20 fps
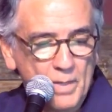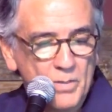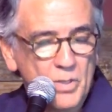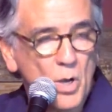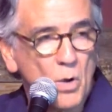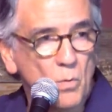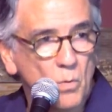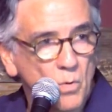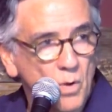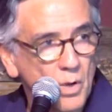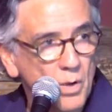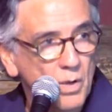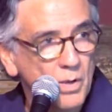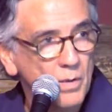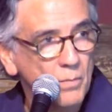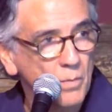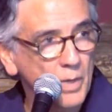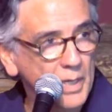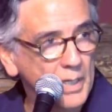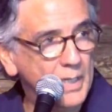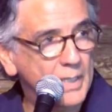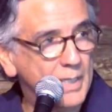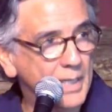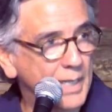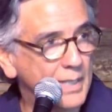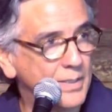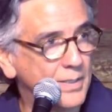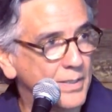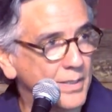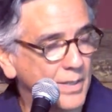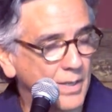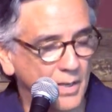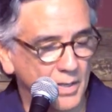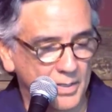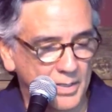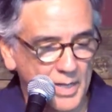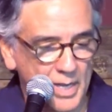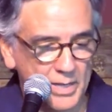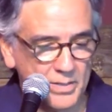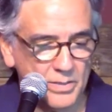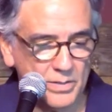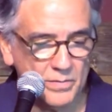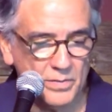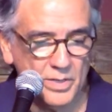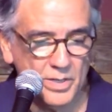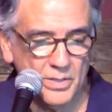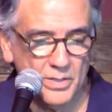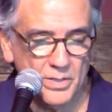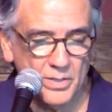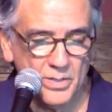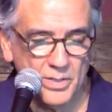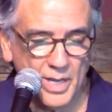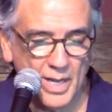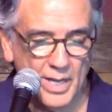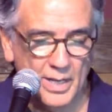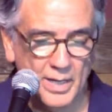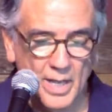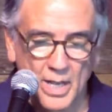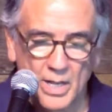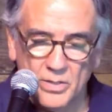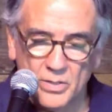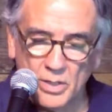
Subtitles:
So we need to get to the context of Jesus saying.